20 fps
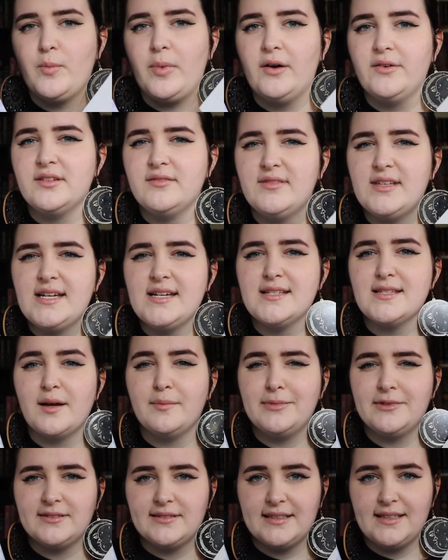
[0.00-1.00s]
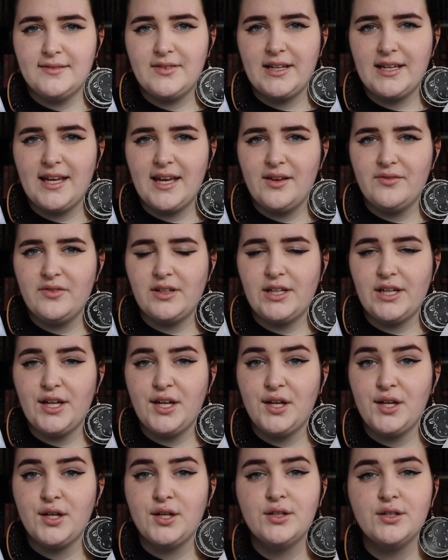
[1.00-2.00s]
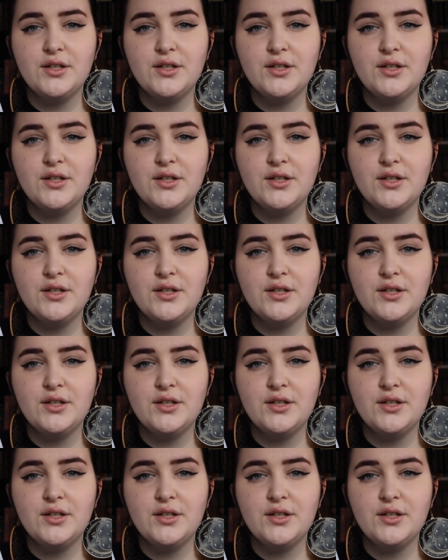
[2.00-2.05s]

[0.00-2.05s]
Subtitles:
both of these, I believe I gave like